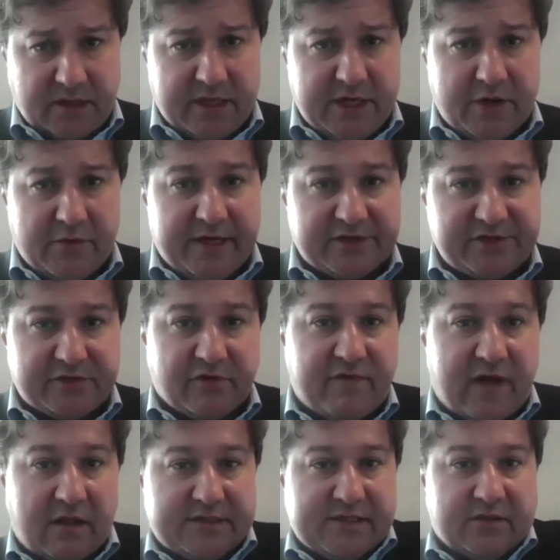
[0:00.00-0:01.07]
additional
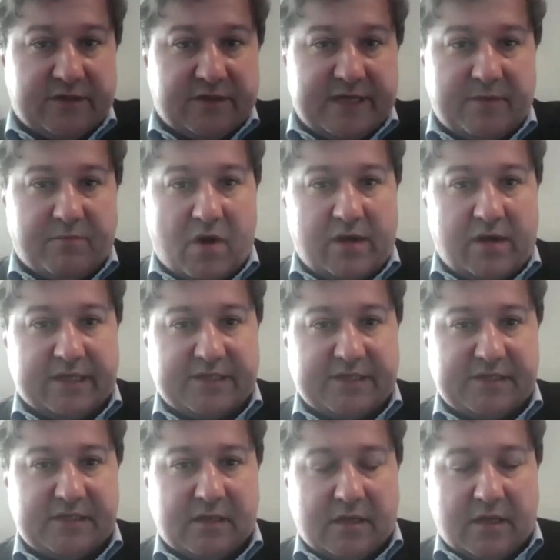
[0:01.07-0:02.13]
volatility in
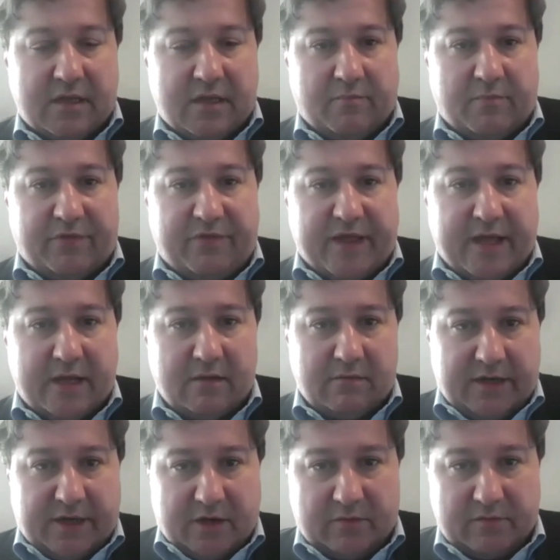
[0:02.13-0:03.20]
markets. But
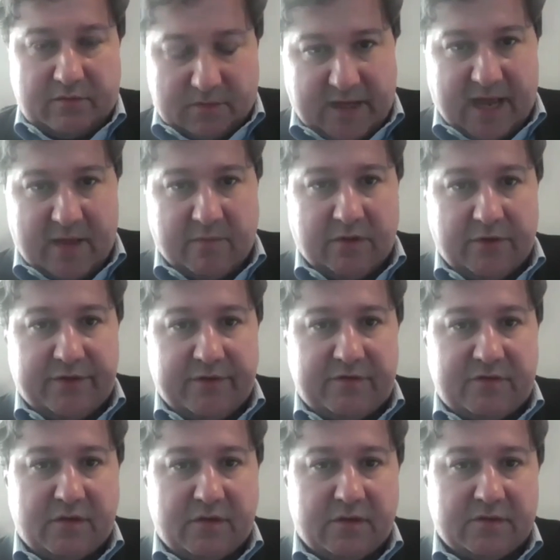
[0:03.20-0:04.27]
then Cam
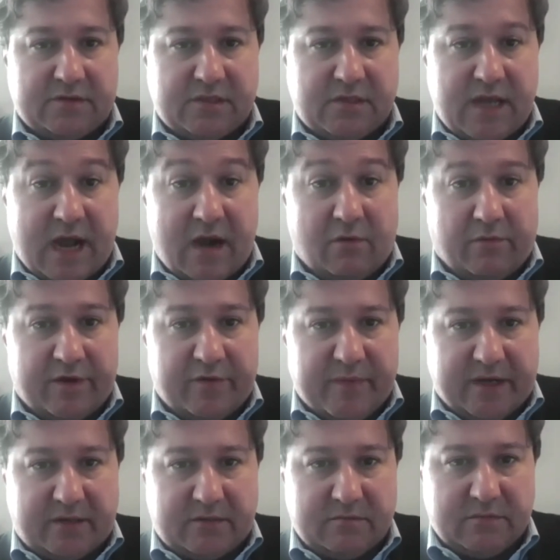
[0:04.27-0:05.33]
alluded to
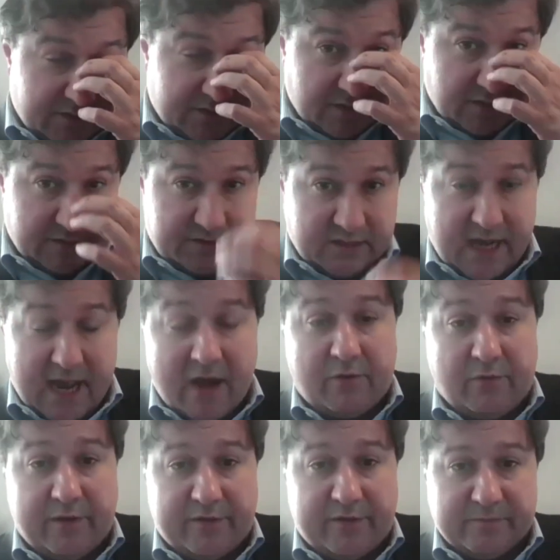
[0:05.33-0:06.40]

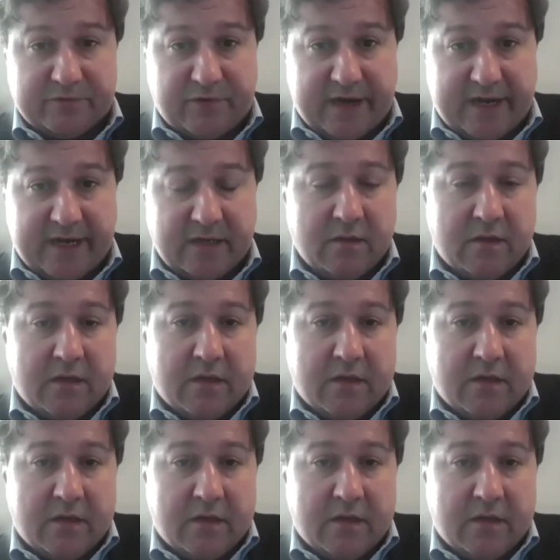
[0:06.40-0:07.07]
algorithm trading